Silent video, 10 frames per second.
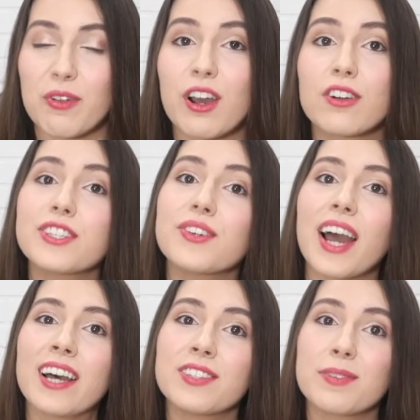We also
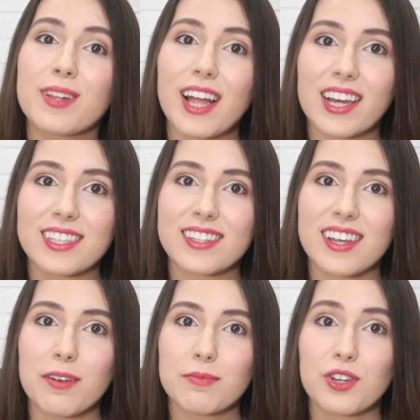have some classes
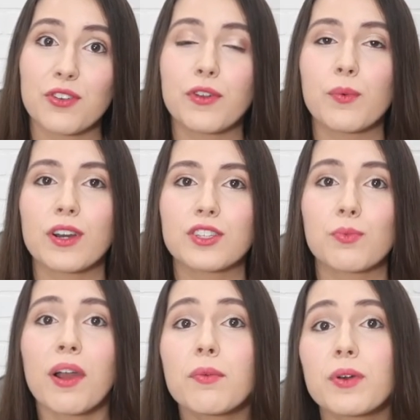up, so if you want
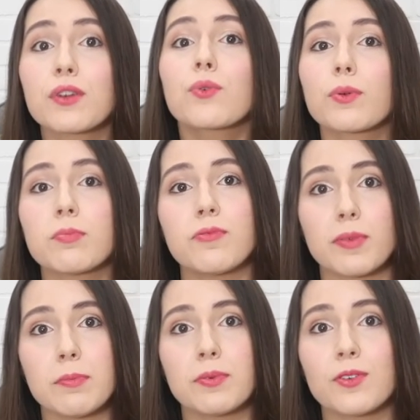to write with a group of
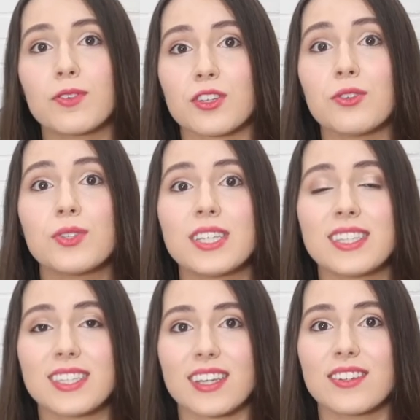people, use
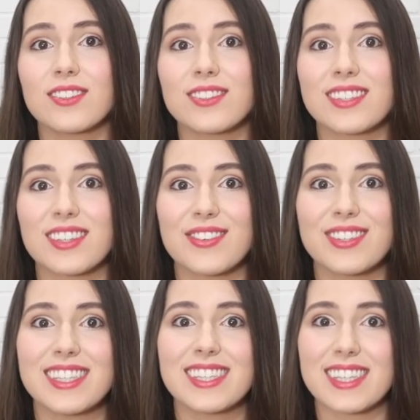these skills,
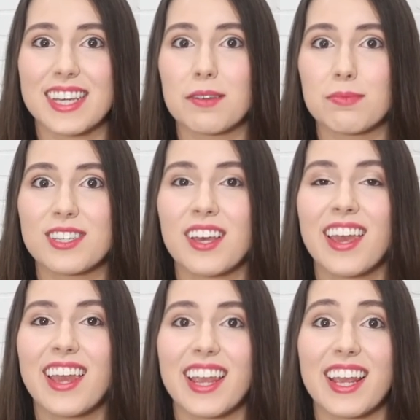use these tips
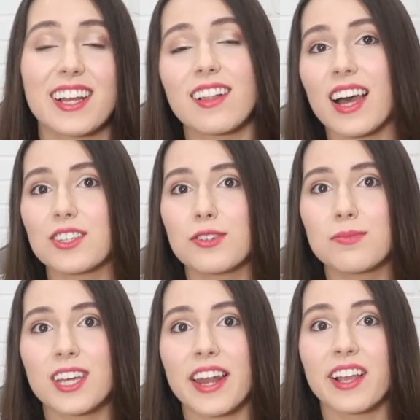in a
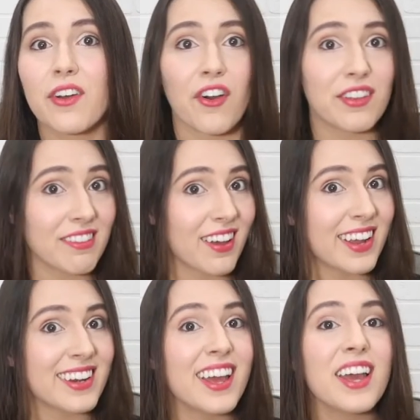classroom setting
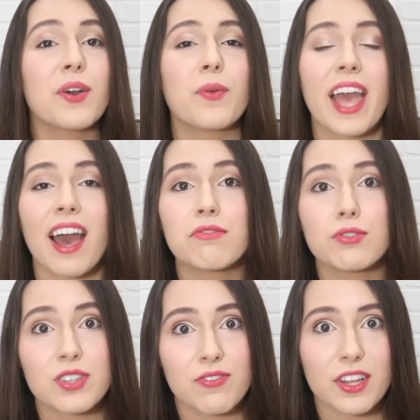online, we have
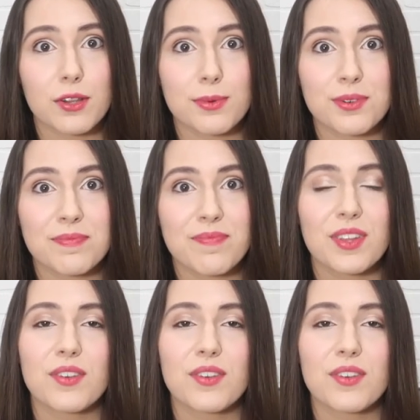those available.